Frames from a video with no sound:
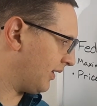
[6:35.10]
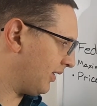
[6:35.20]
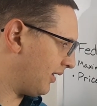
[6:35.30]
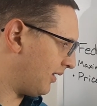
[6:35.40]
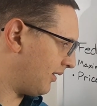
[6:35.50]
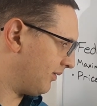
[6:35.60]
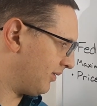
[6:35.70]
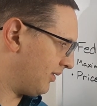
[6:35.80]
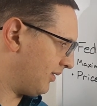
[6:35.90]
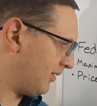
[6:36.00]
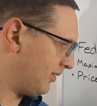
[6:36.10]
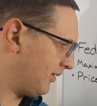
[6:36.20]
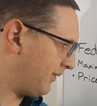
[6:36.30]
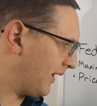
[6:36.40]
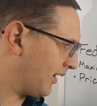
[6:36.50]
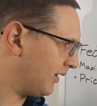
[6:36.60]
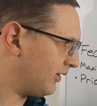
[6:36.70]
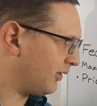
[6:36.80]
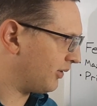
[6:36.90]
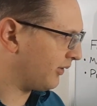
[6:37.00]
that the Fed can
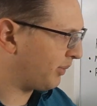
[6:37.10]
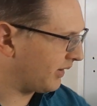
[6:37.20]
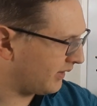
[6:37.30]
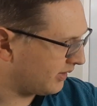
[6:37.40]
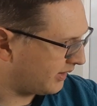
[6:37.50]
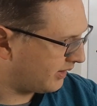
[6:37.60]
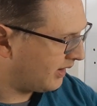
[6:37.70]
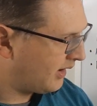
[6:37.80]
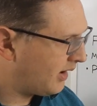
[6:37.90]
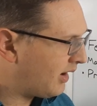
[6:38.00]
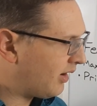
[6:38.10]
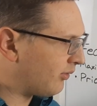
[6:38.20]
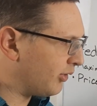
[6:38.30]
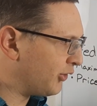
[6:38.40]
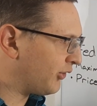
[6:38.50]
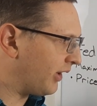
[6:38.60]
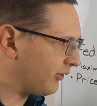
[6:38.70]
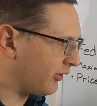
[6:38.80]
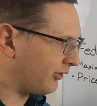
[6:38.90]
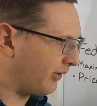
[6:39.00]
do is basically reduce
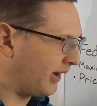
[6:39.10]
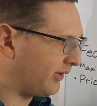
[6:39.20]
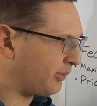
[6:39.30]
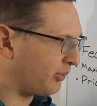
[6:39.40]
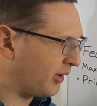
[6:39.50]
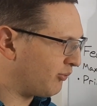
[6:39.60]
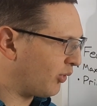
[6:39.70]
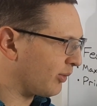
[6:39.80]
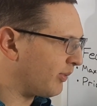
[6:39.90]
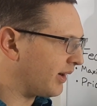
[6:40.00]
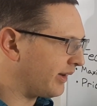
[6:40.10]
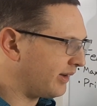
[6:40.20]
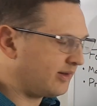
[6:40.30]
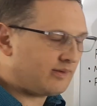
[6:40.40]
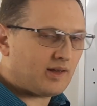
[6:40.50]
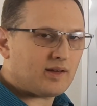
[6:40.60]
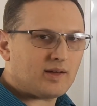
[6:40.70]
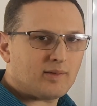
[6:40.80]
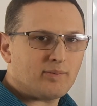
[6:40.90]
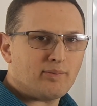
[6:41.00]
interest rates, print more money,
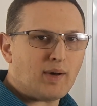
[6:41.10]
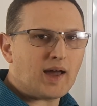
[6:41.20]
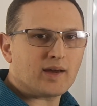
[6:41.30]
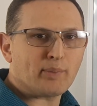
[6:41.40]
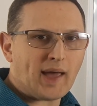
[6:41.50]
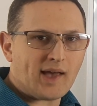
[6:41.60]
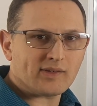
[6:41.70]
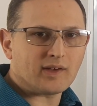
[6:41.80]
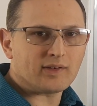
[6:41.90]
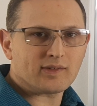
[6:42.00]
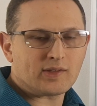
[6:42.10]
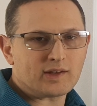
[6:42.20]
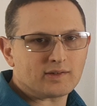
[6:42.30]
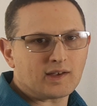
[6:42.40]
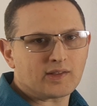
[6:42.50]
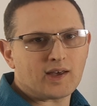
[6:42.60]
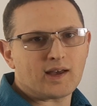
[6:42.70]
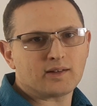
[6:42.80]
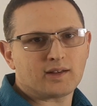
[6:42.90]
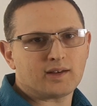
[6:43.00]
buy up assets, things like
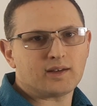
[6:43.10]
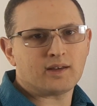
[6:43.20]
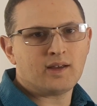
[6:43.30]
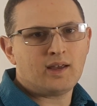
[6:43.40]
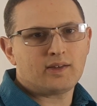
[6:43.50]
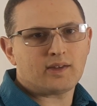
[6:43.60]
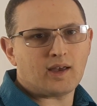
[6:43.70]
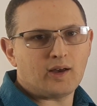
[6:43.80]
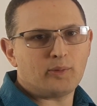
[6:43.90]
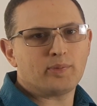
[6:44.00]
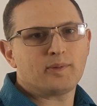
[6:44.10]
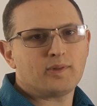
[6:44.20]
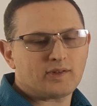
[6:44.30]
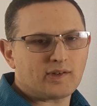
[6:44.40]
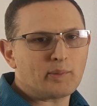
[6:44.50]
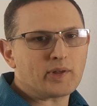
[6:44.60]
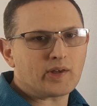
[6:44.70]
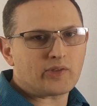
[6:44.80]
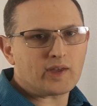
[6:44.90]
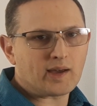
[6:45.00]
that to help
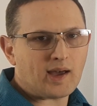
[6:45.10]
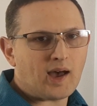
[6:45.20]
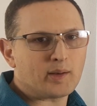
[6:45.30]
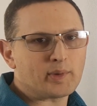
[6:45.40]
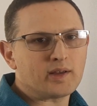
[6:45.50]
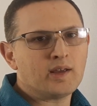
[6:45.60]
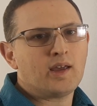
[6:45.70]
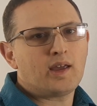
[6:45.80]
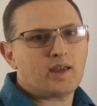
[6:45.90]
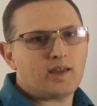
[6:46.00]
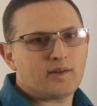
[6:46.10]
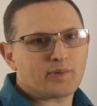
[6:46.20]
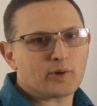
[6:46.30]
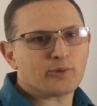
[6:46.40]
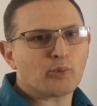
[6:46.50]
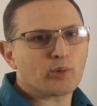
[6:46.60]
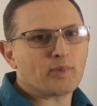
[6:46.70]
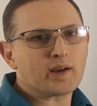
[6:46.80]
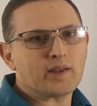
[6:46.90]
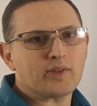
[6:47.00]
stimulate the economy. If there's more
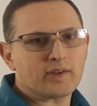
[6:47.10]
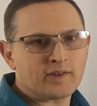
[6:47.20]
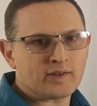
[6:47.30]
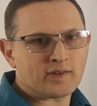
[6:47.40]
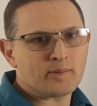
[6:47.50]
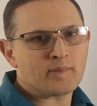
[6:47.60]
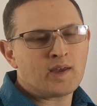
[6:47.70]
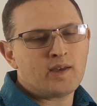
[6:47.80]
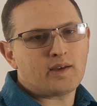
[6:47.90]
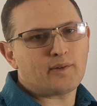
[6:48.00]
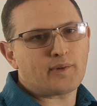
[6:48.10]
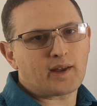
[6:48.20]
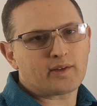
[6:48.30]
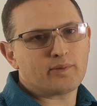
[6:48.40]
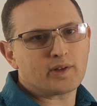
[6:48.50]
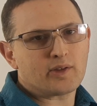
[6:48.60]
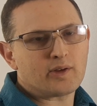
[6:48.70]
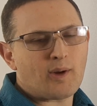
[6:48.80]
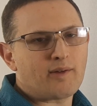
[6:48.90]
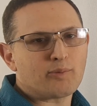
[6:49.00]
money in the system, effectively
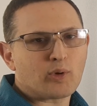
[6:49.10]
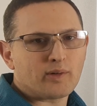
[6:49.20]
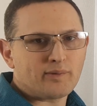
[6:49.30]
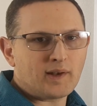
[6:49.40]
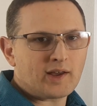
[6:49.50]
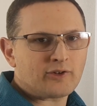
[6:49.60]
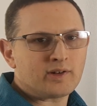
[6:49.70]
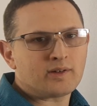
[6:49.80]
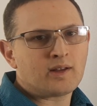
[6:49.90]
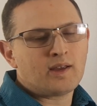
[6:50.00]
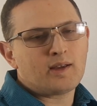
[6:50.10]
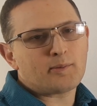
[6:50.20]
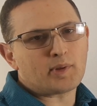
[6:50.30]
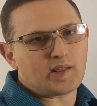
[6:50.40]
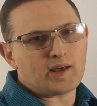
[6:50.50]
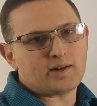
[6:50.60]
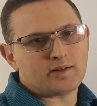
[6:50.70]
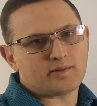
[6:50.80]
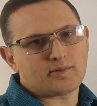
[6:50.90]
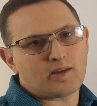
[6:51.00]
you have more inflation, but
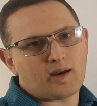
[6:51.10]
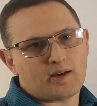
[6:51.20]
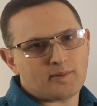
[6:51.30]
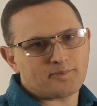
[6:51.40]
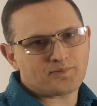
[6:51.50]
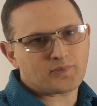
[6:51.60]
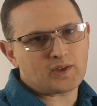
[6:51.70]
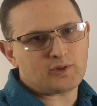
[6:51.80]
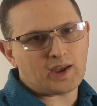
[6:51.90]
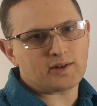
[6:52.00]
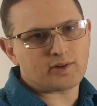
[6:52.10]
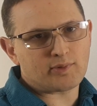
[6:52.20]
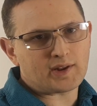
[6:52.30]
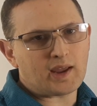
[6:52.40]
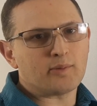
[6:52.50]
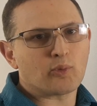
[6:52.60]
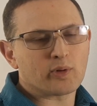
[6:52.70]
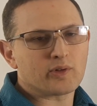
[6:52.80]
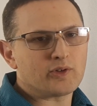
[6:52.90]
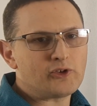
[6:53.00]
then you tend to retain
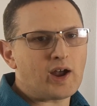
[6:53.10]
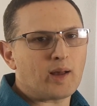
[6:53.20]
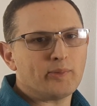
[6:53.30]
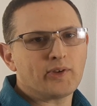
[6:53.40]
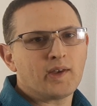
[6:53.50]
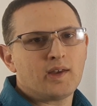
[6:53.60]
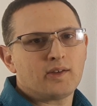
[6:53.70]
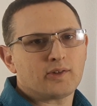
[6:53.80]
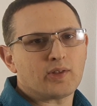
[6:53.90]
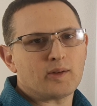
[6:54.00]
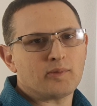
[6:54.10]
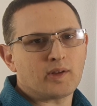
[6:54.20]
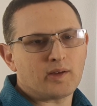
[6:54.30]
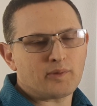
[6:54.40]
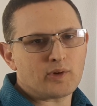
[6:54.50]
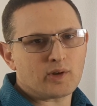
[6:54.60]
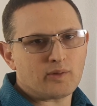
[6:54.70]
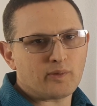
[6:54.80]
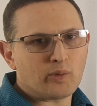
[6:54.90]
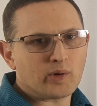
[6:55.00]
more of the jobs. So then if you can
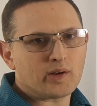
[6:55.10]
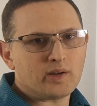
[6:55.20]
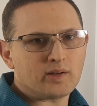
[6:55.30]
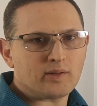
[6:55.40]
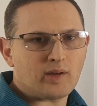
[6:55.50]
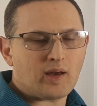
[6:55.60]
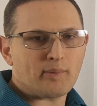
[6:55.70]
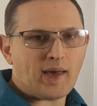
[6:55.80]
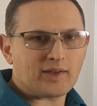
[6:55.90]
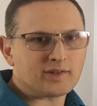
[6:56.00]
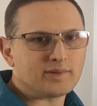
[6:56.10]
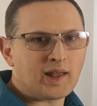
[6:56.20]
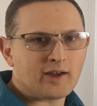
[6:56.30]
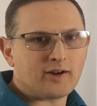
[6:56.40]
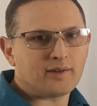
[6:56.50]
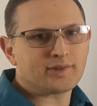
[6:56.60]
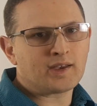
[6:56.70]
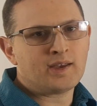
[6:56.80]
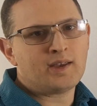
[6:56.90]
avoid massive layoffs,